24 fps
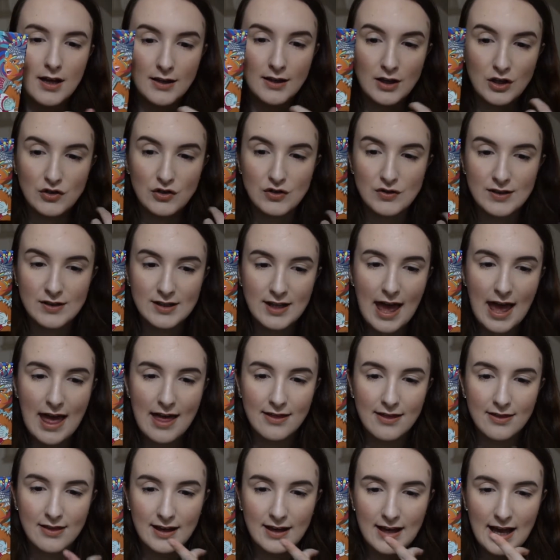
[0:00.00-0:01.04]
you just
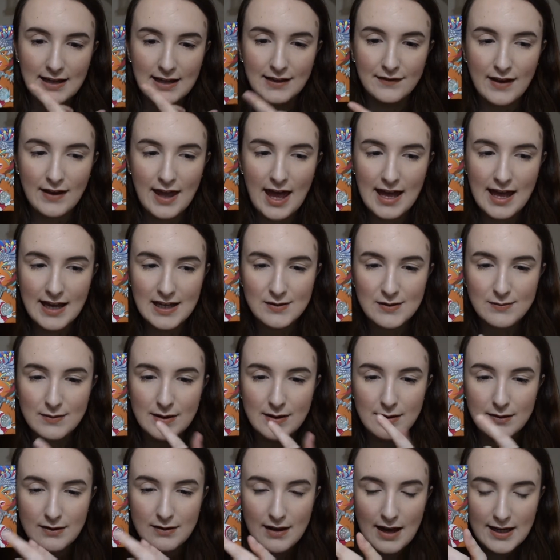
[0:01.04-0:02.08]
get the kind of case with
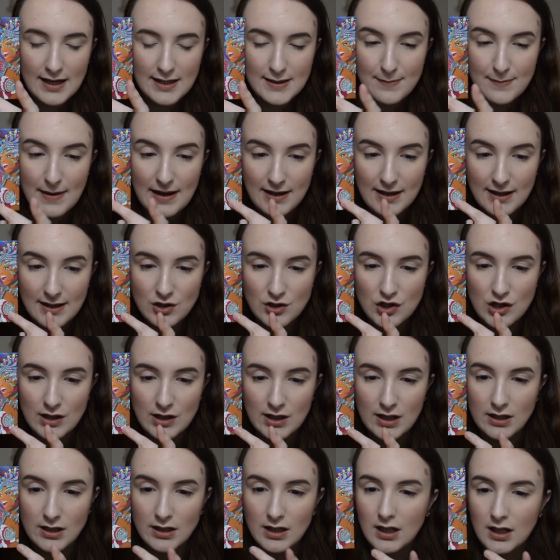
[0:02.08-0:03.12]
the nice packaging
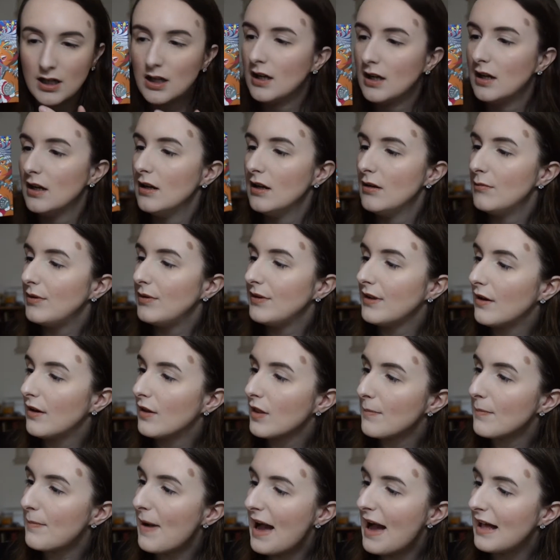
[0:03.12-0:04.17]
on no,
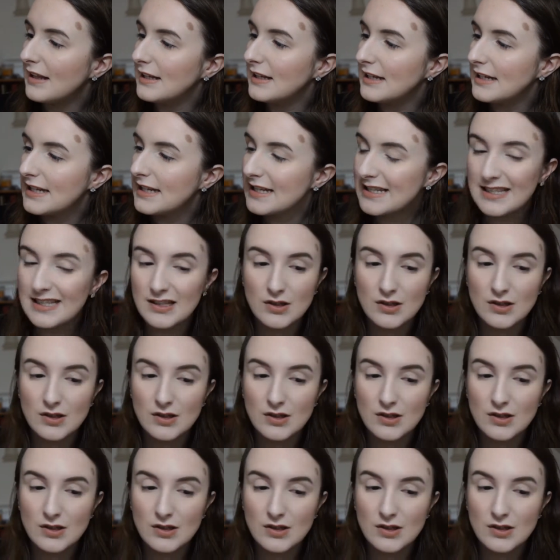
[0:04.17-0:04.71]
the palette is.